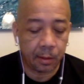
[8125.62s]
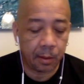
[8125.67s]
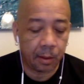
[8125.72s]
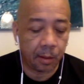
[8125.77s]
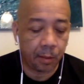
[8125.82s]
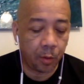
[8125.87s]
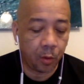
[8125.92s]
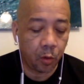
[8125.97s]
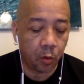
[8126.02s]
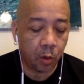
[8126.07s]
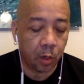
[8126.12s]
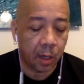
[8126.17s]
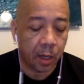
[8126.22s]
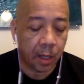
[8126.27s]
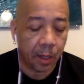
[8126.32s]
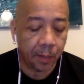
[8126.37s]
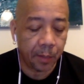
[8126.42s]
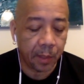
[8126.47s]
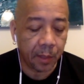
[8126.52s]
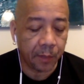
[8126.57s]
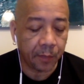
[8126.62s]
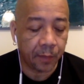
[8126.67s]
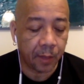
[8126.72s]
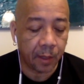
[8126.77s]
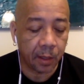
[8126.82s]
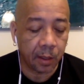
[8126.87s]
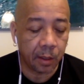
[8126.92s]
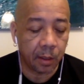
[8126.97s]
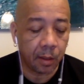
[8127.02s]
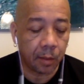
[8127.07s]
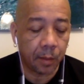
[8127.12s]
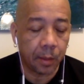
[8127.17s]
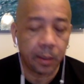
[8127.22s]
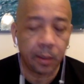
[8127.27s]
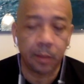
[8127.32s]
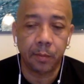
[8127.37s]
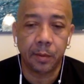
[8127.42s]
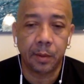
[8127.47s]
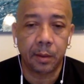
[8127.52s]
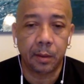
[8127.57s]
I'm cook canned beef and get them and
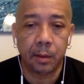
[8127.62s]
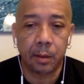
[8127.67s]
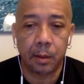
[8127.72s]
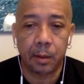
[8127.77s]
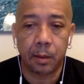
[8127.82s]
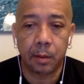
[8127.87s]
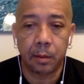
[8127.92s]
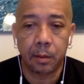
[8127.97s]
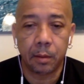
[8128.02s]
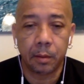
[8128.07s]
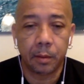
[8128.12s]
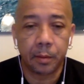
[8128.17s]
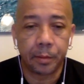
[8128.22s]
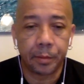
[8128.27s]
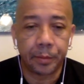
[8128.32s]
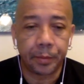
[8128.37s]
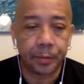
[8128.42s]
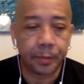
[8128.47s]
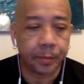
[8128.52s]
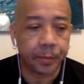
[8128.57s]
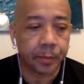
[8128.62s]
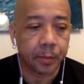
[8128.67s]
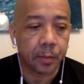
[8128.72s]
them take them. Mm-hmm.